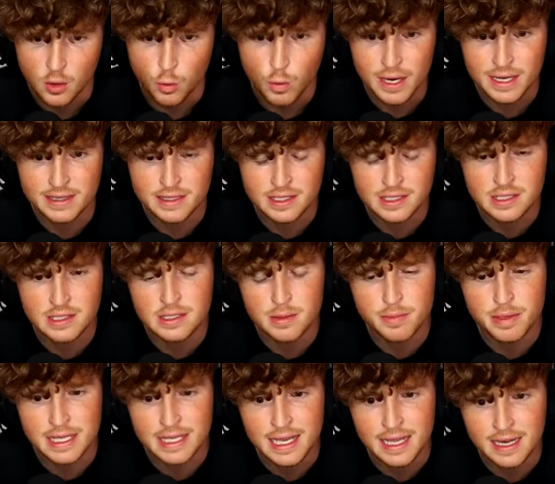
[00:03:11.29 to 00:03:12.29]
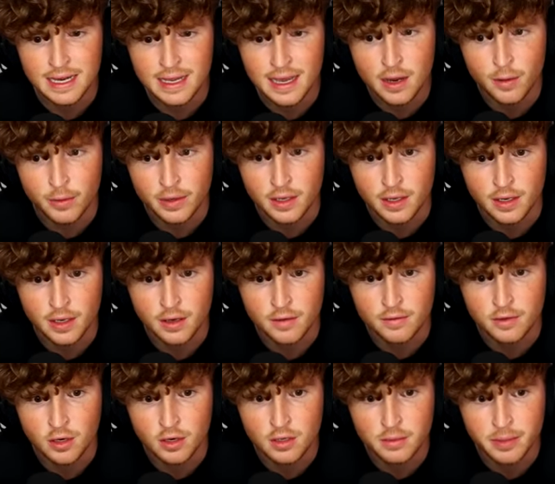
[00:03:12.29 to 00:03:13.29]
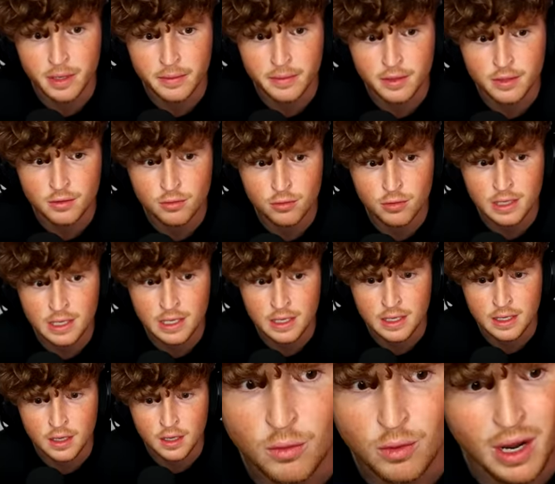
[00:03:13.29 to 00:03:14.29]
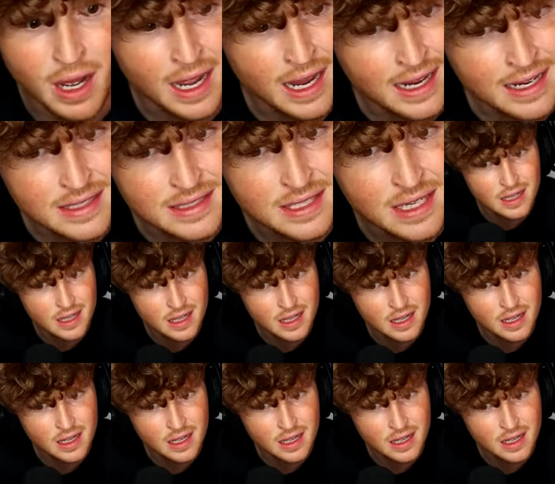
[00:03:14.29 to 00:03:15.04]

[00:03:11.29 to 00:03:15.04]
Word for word: Wait, this is the beginning area of Garten of Banban 3, right?